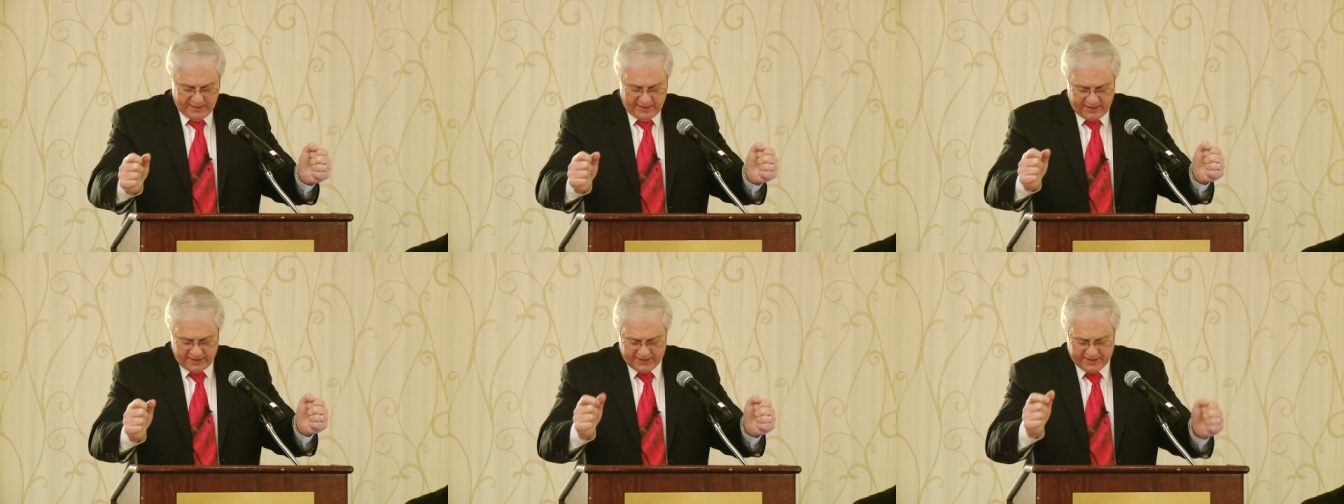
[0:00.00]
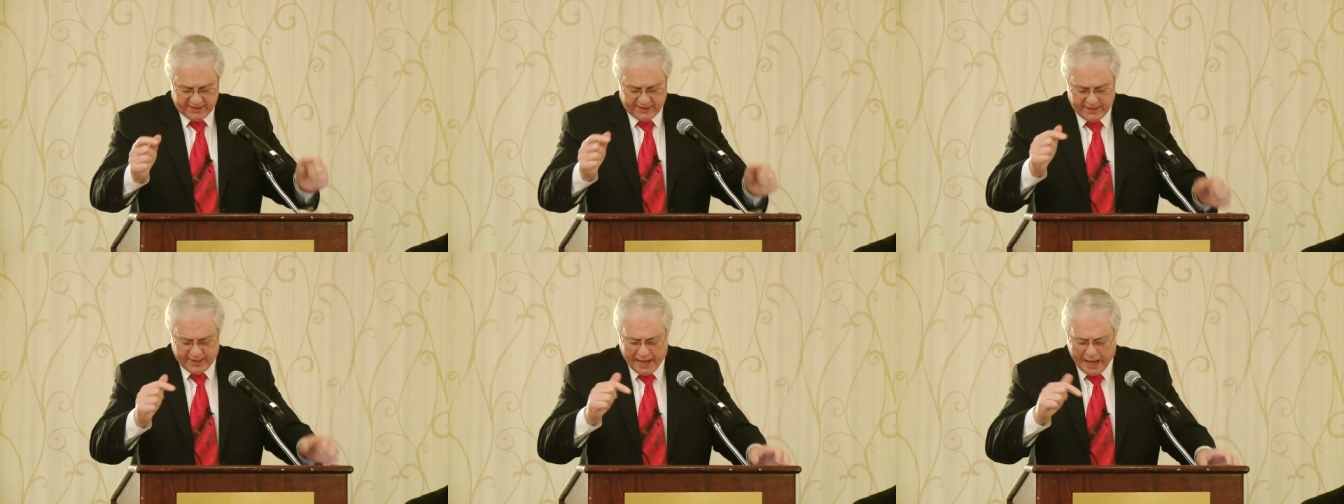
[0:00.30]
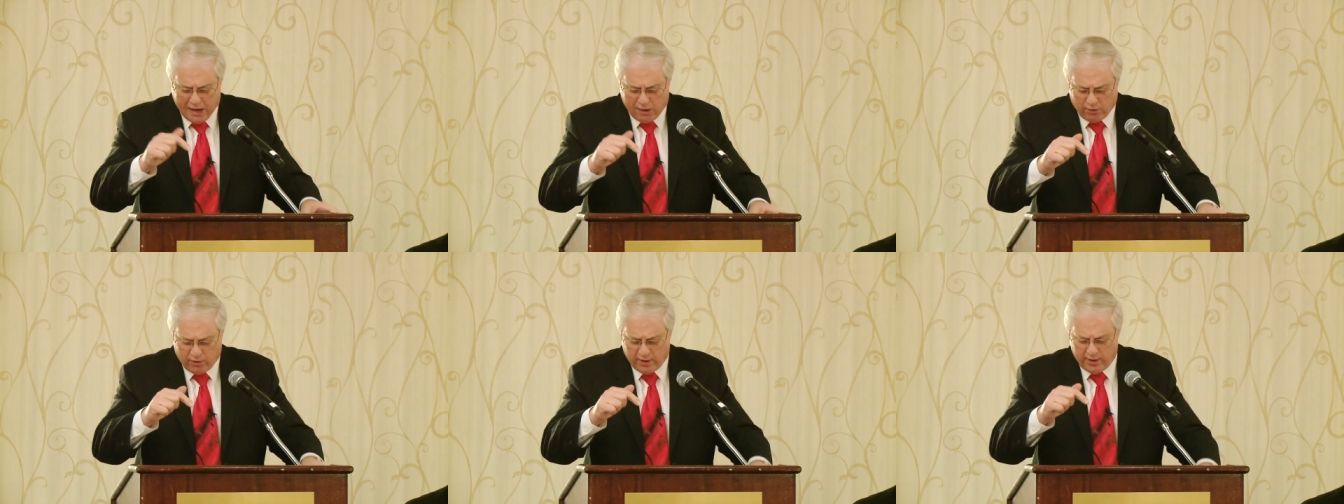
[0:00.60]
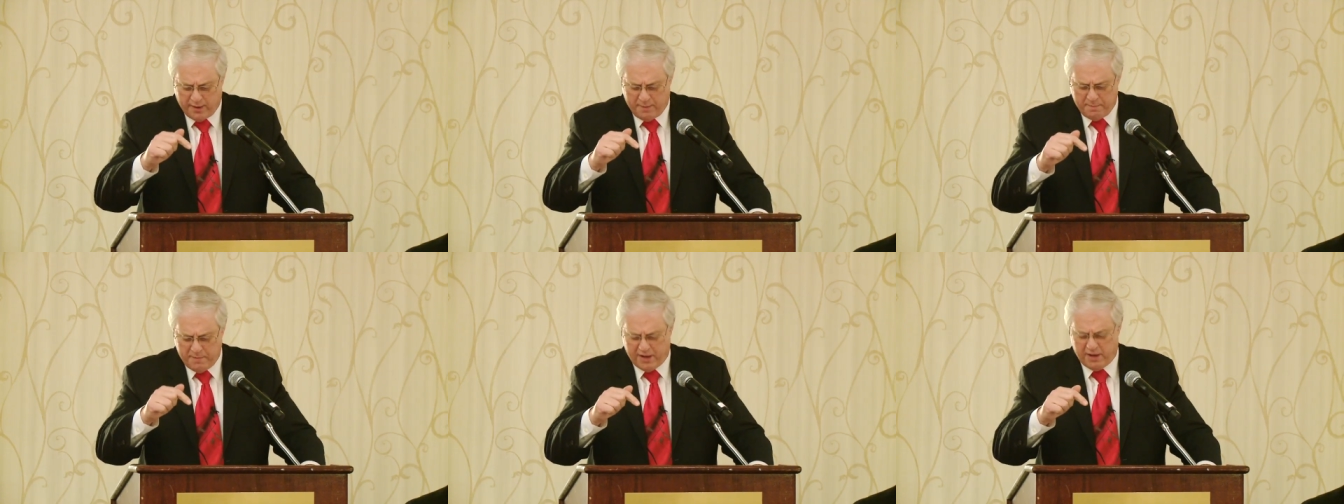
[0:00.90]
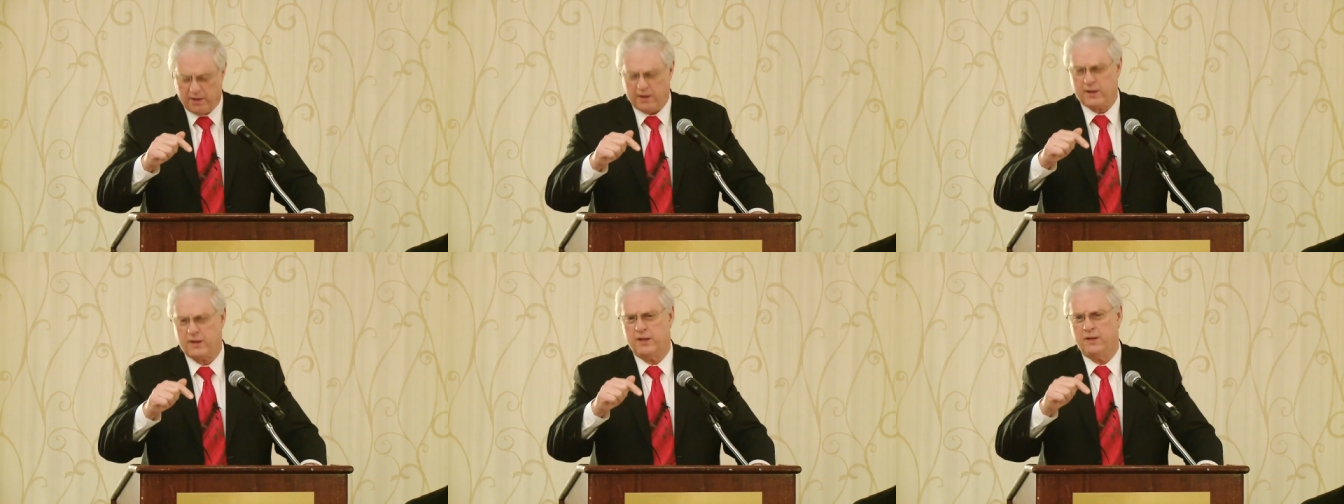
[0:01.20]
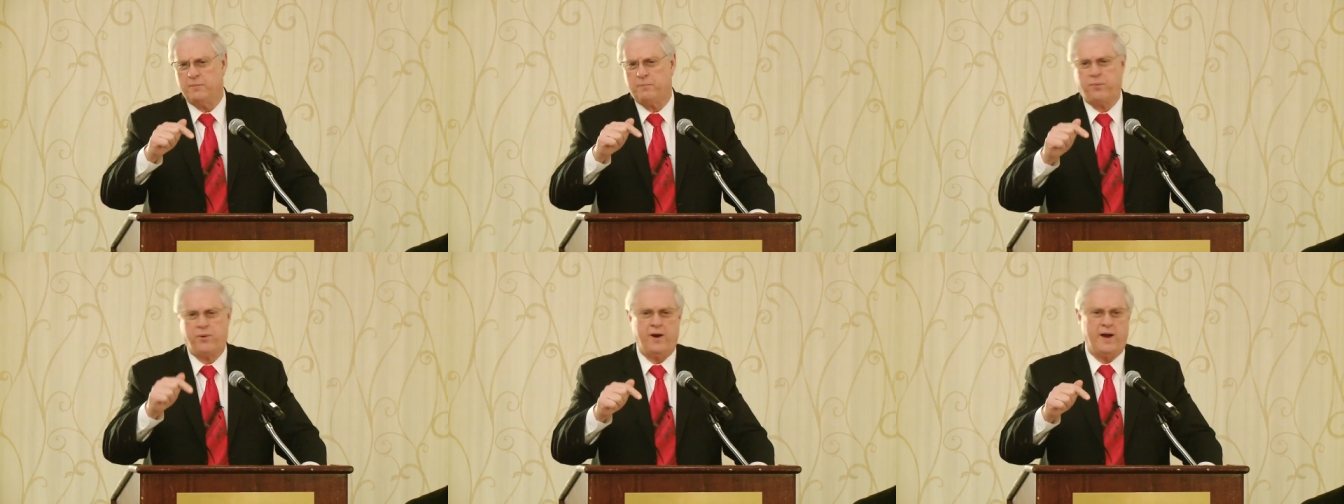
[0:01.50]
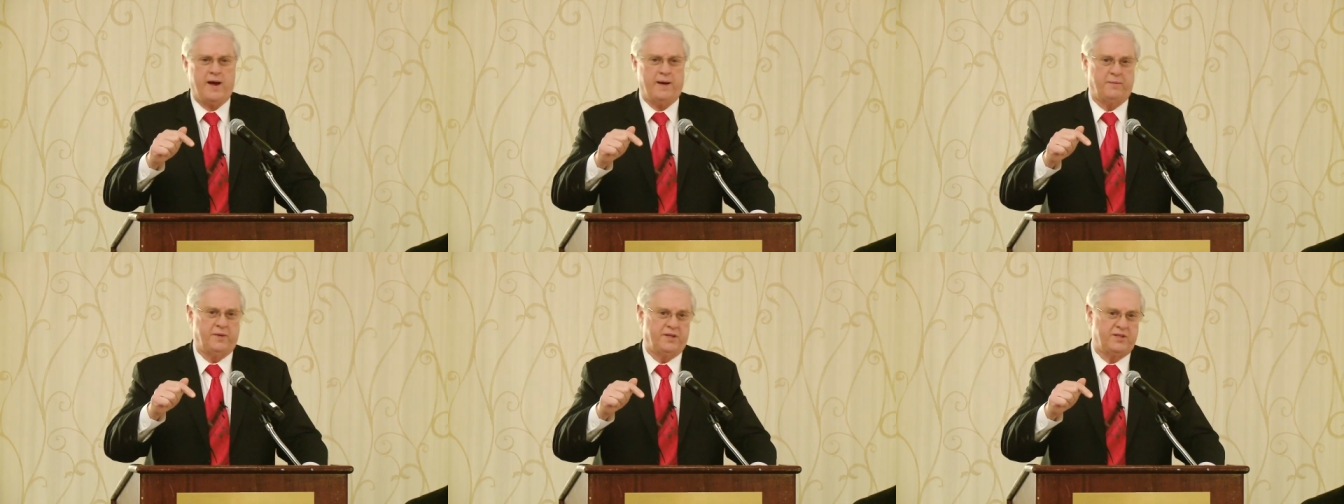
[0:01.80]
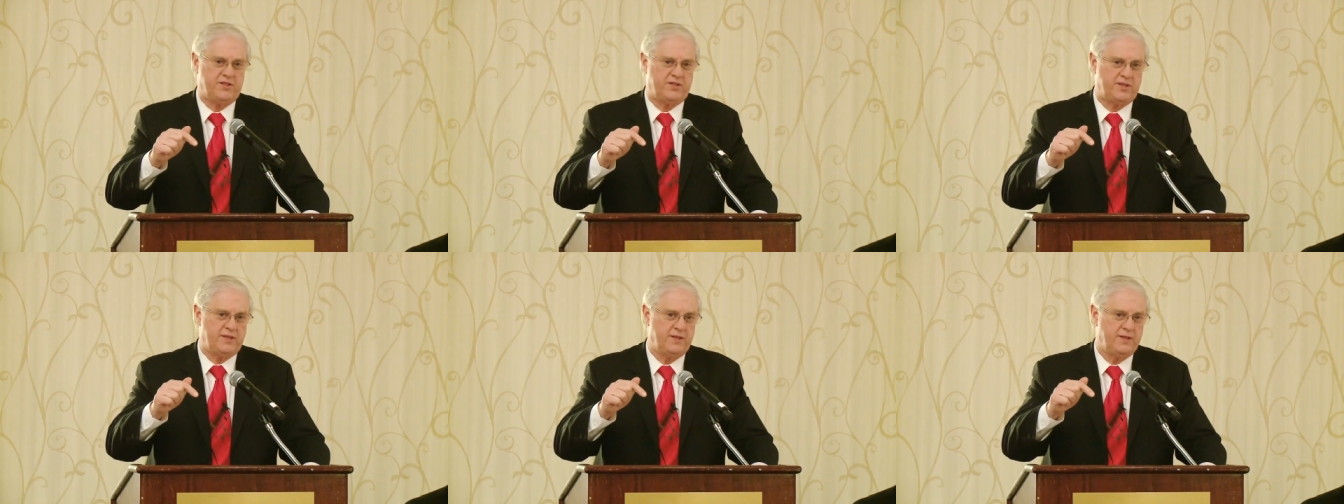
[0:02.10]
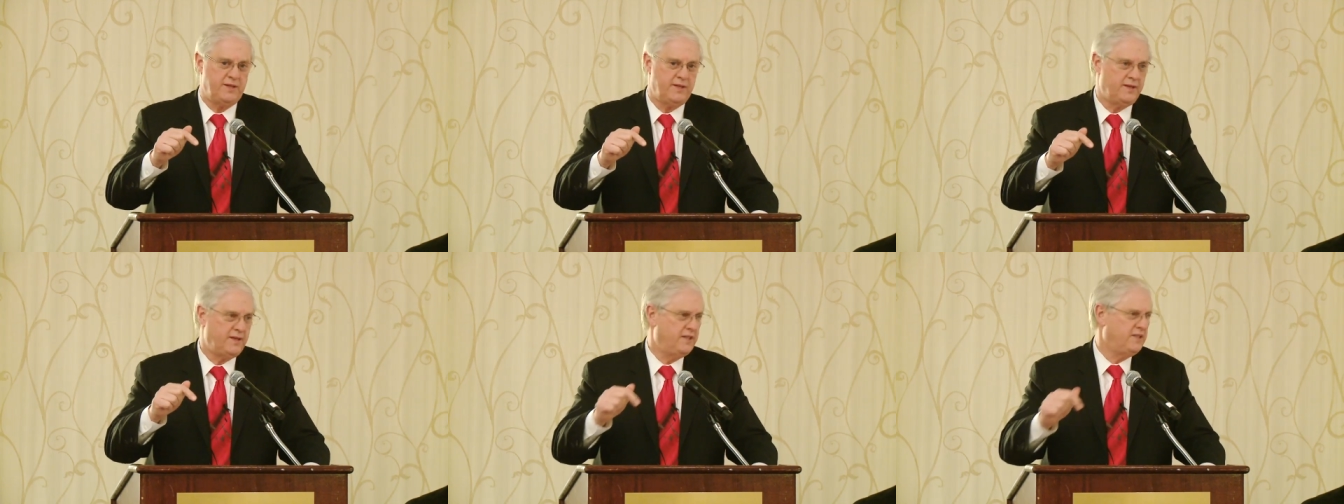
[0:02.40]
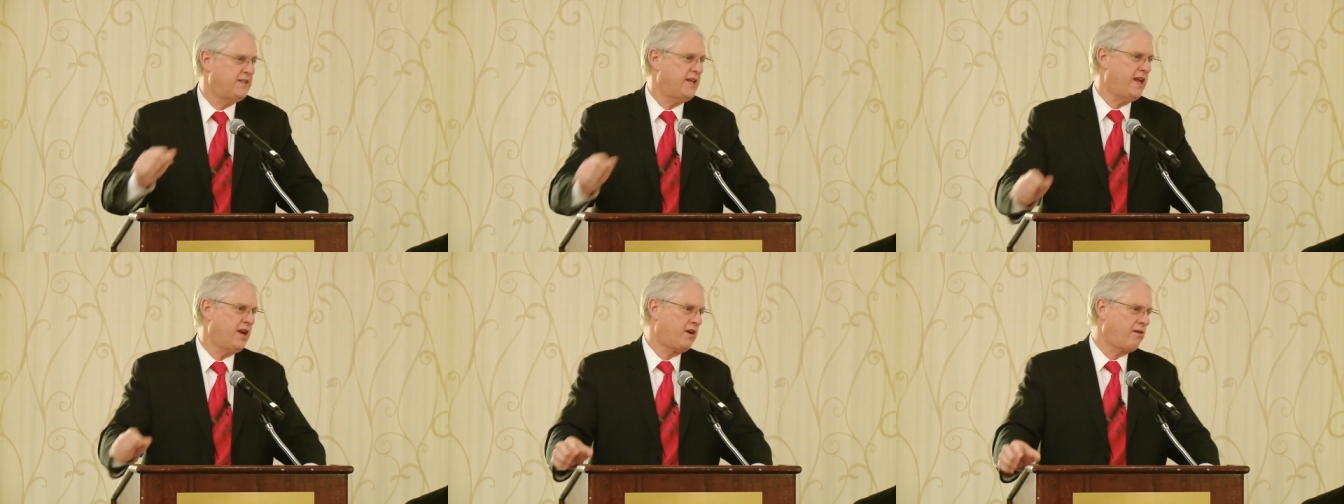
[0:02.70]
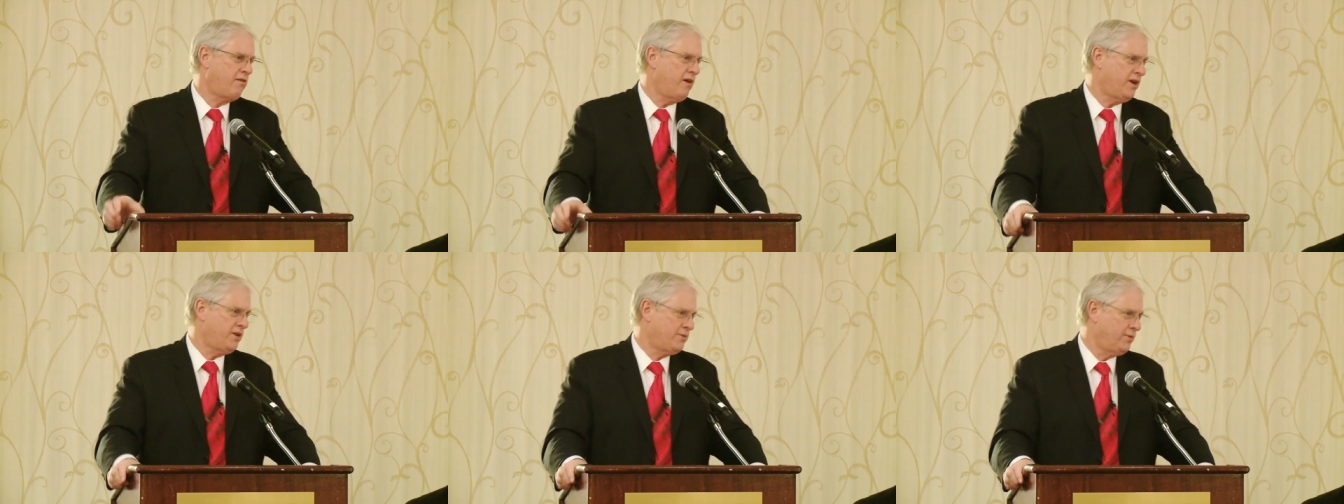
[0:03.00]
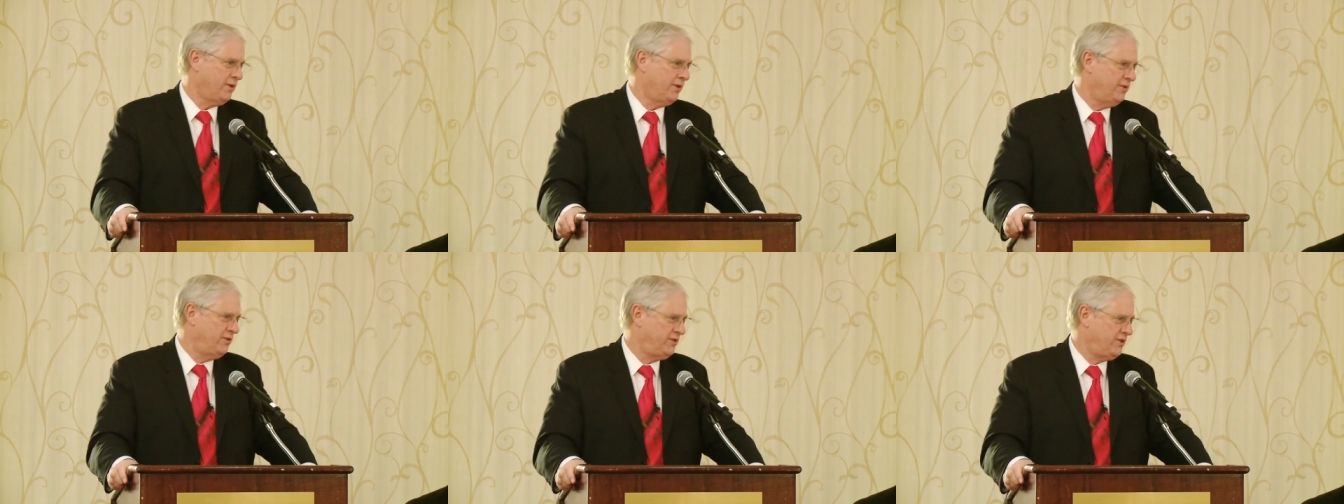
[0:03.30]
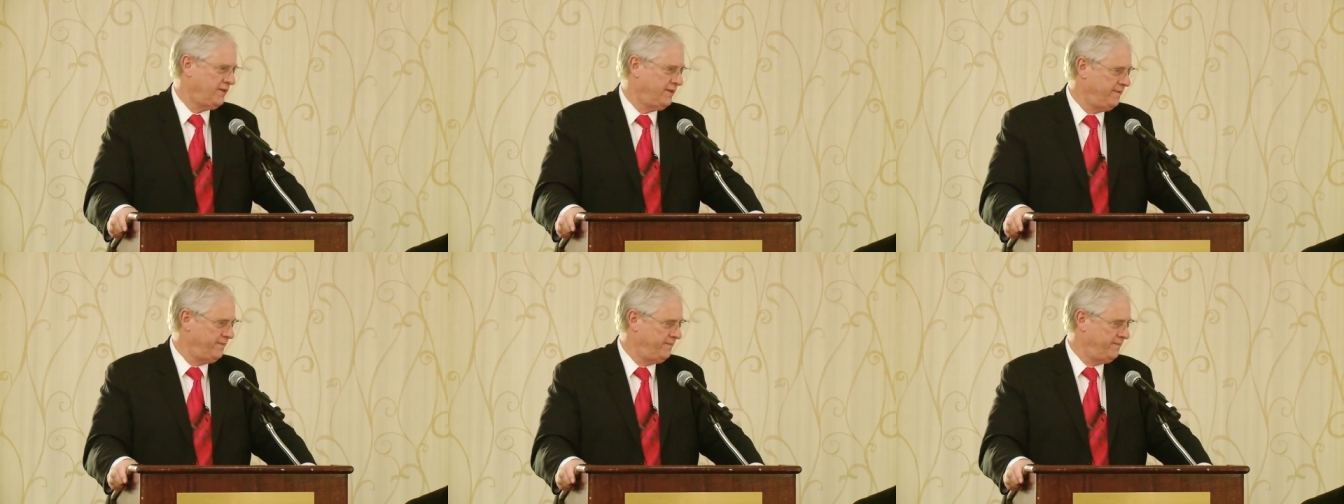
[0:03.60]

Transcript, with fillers: It said, Our American Promise is at a Crossroads.